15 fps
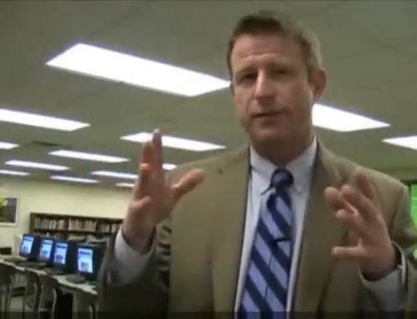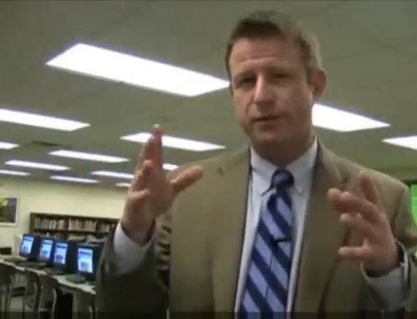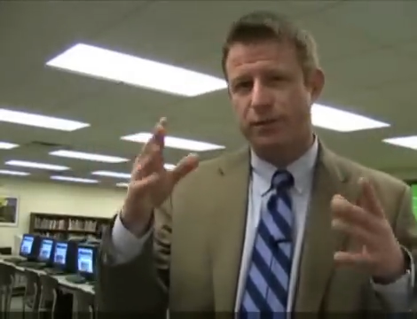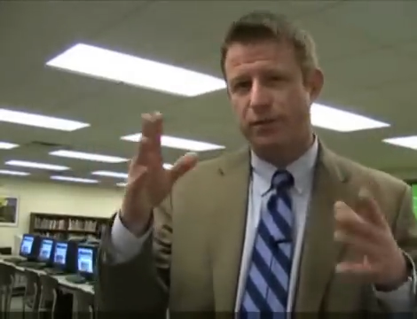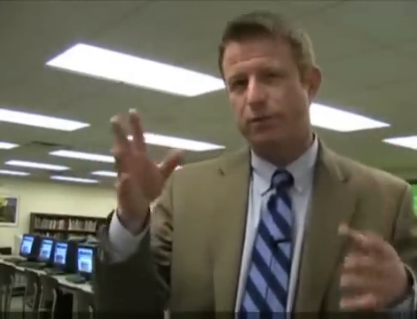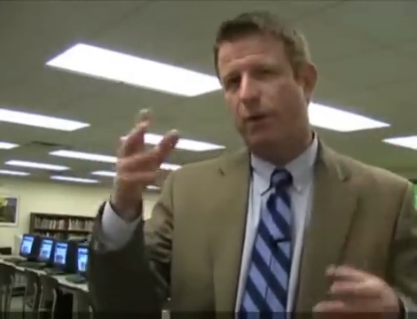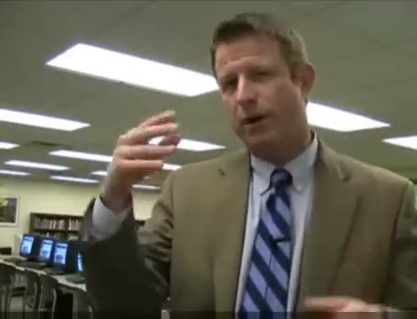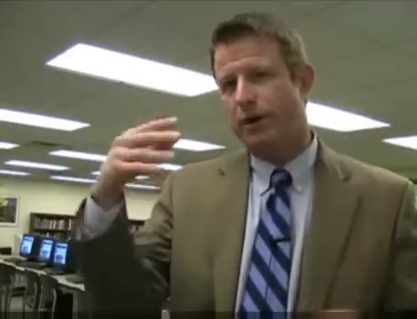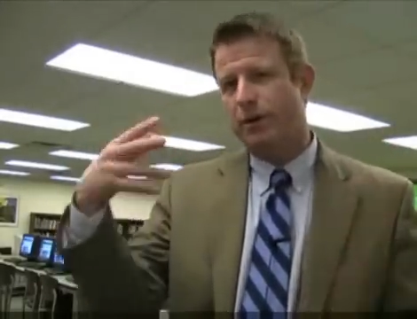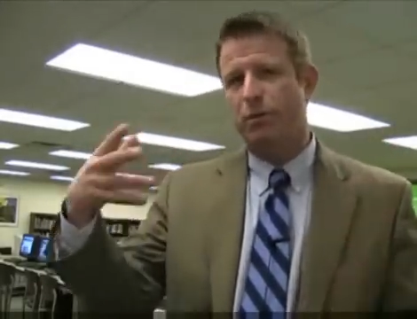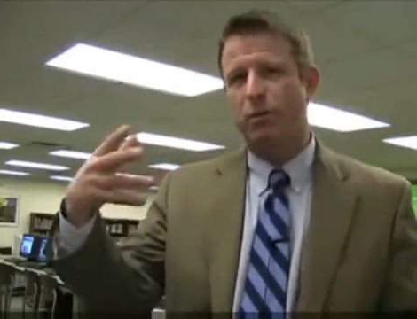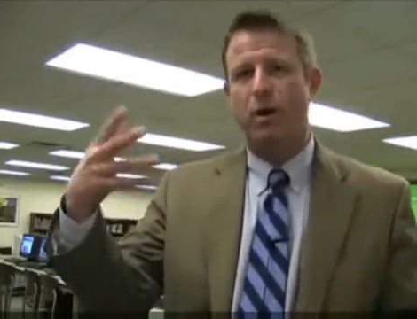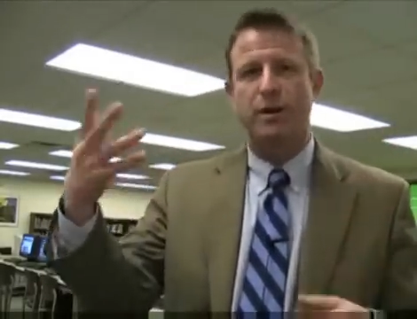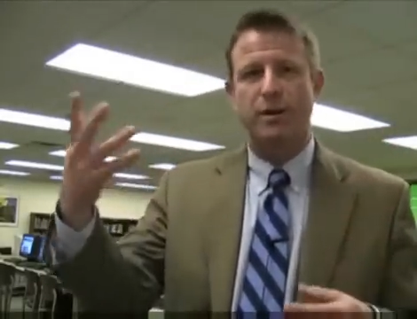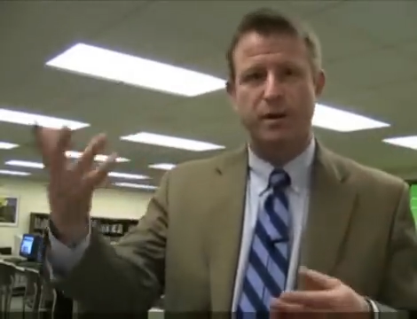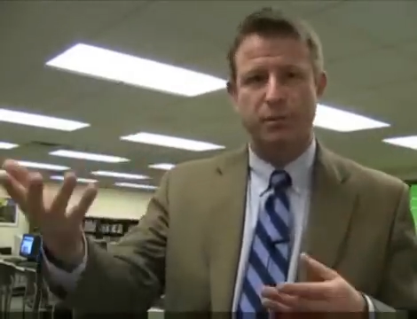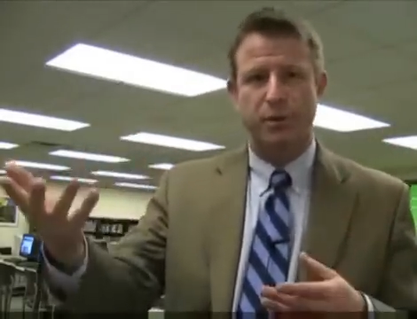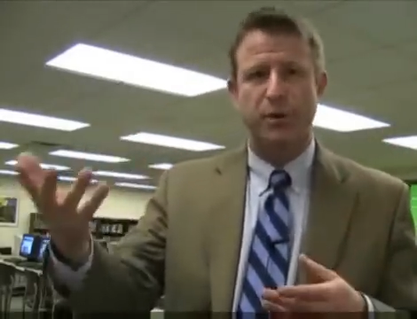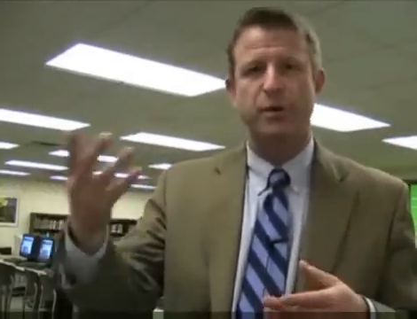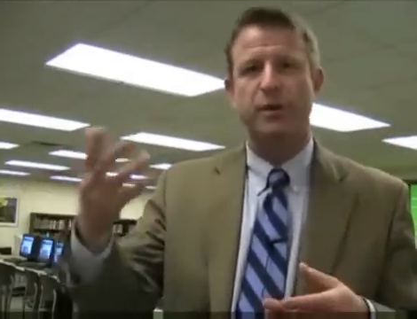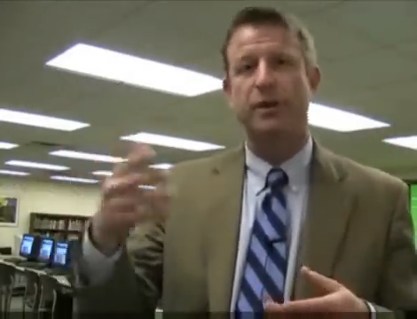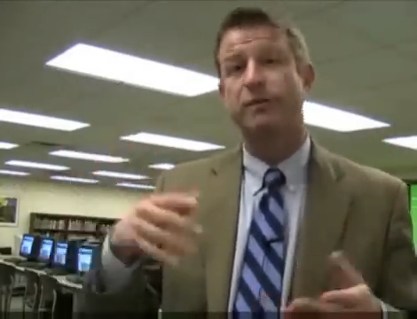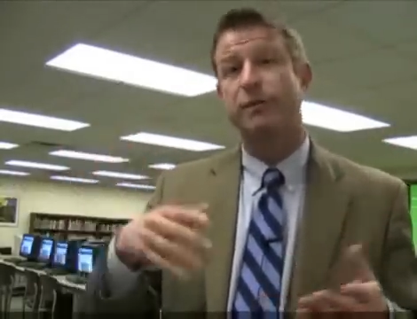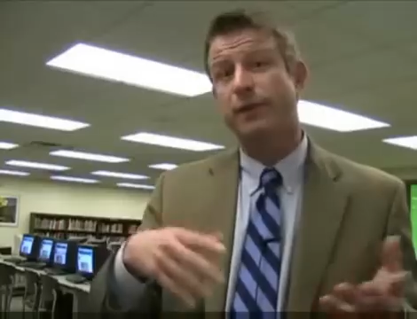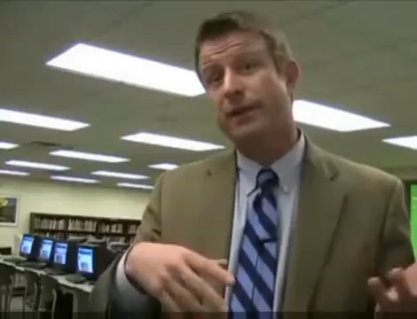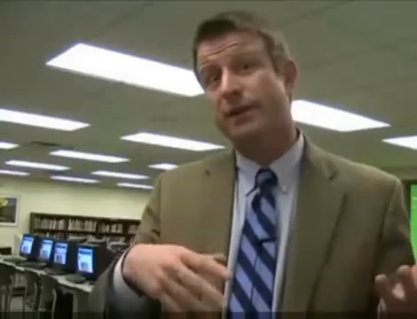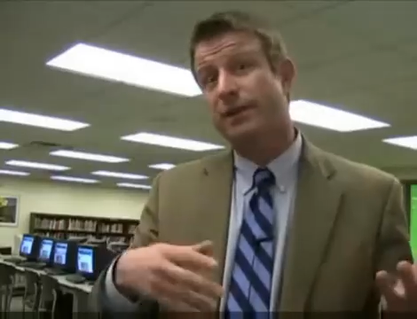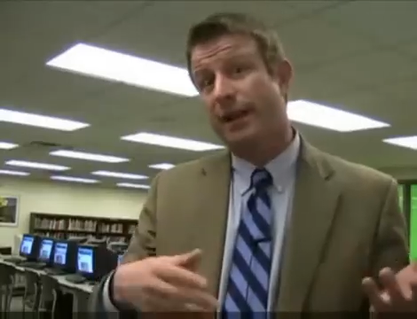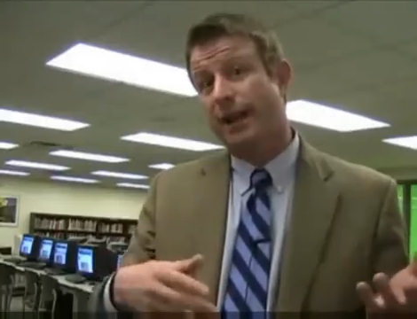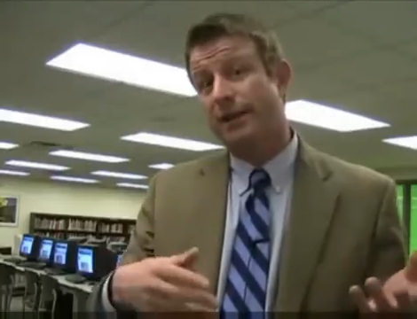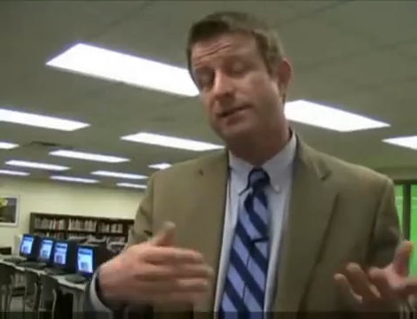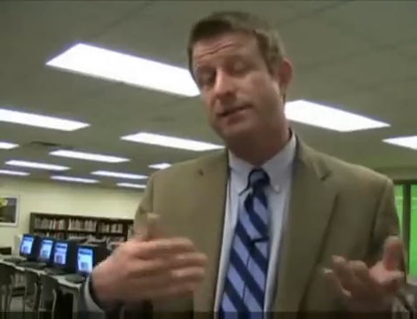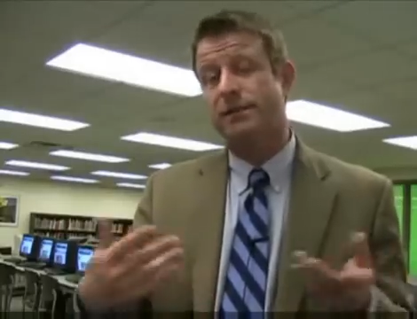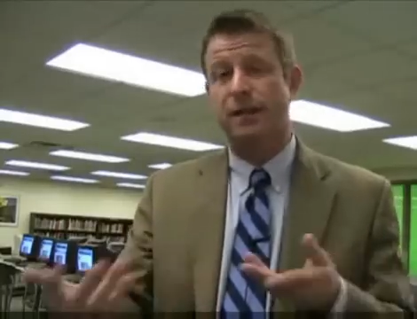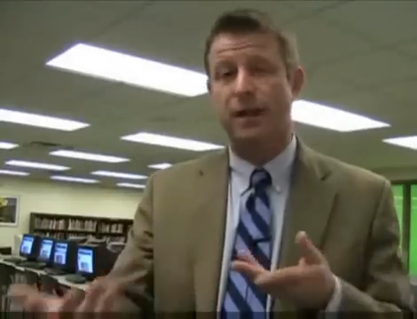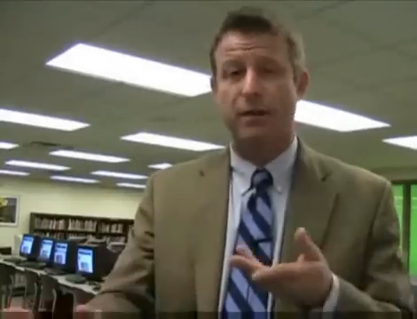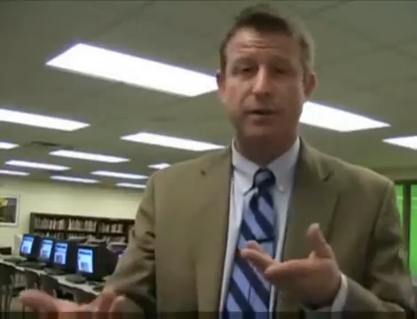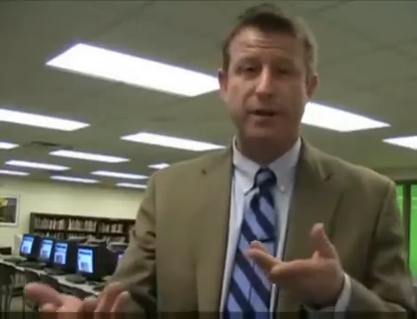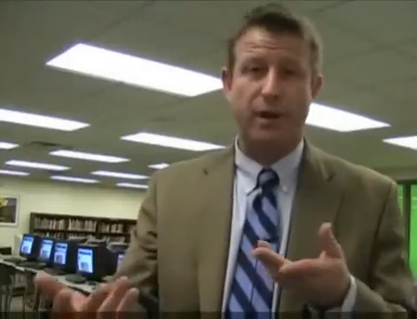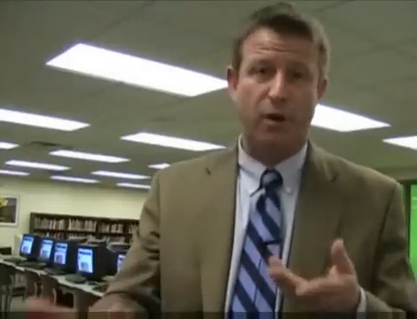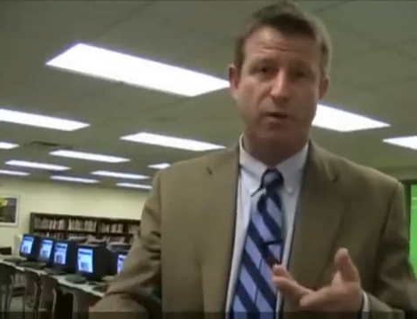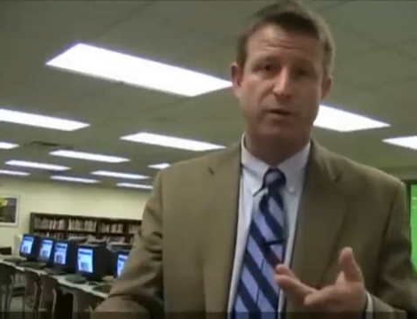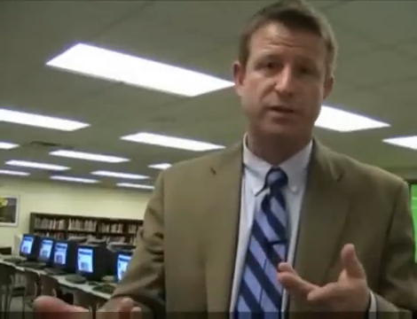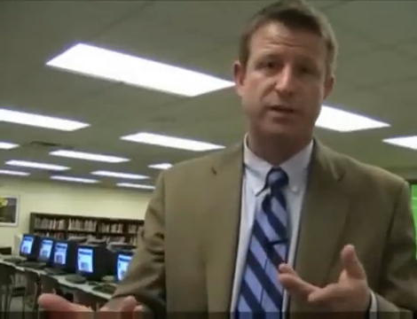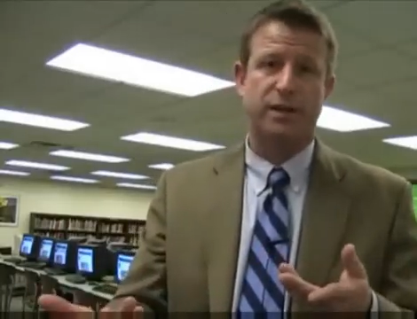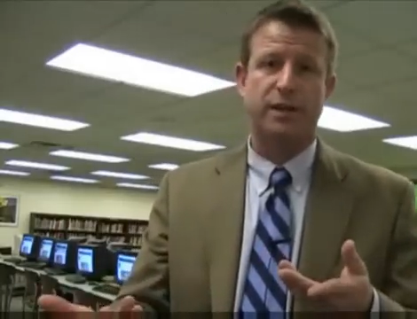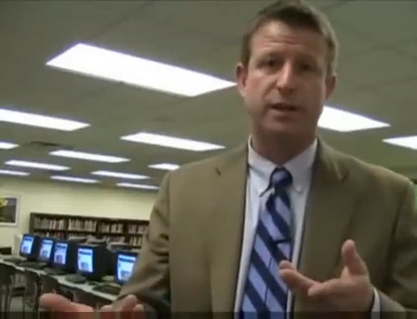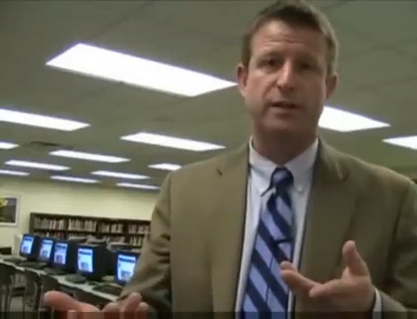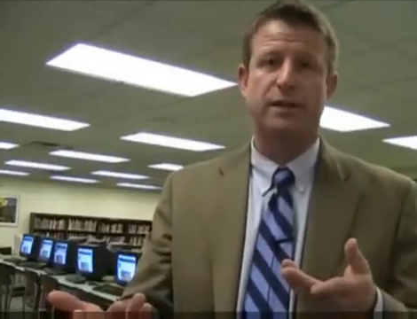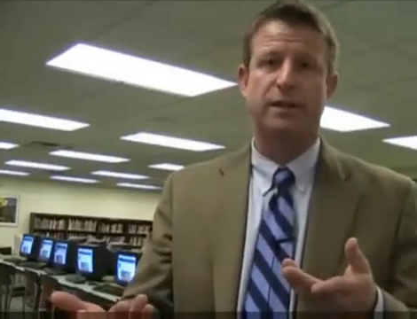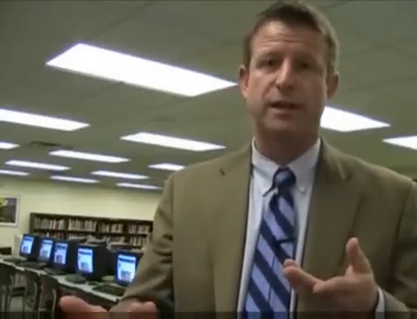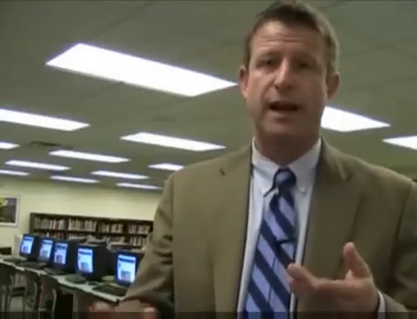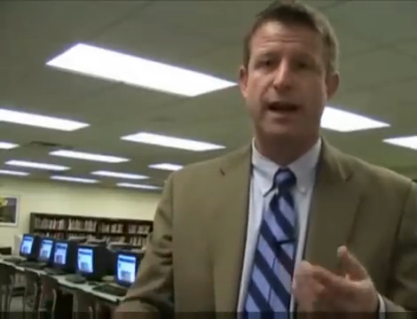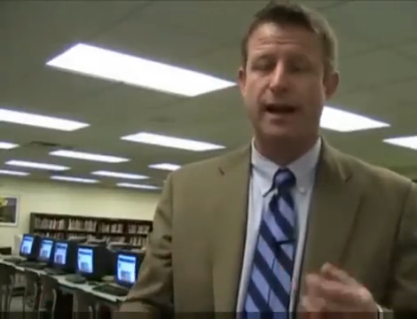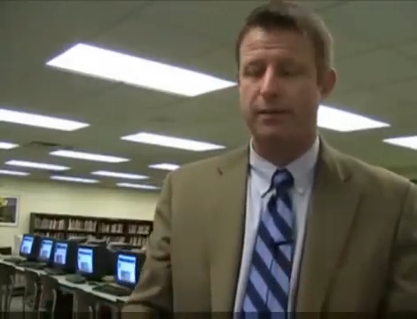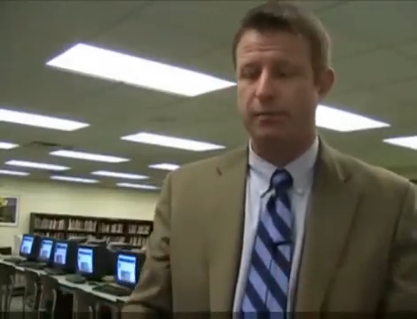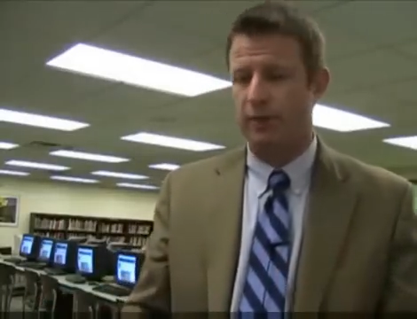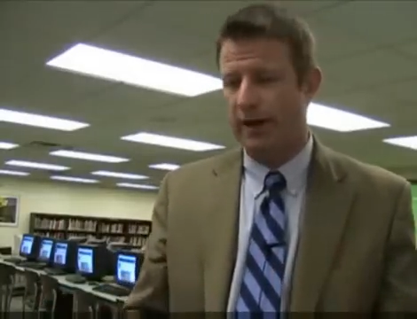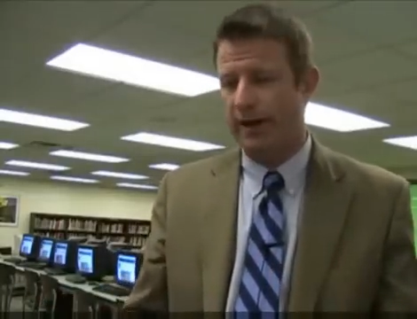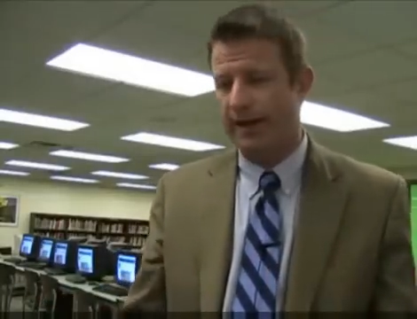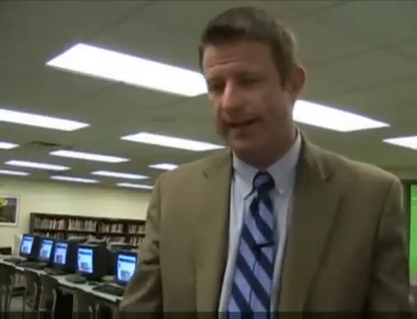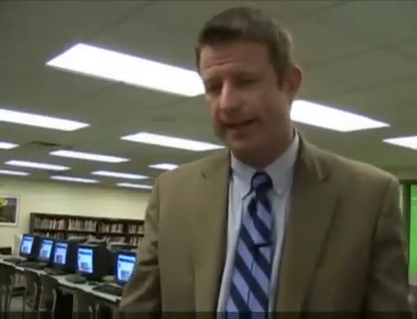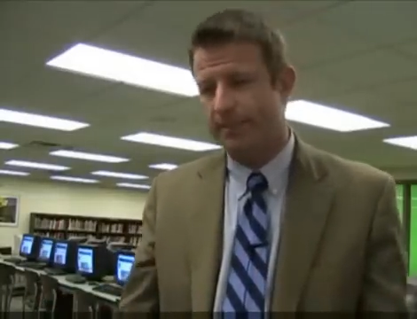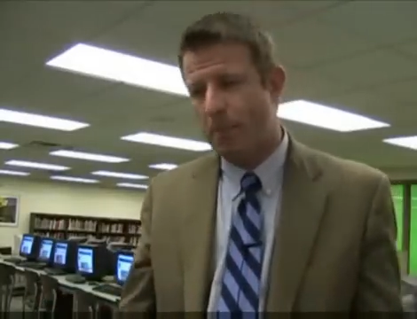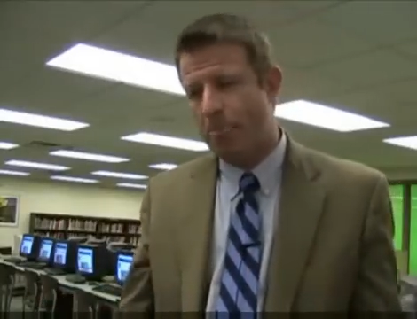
true one-to-one computing for the classes that we hosted in the library.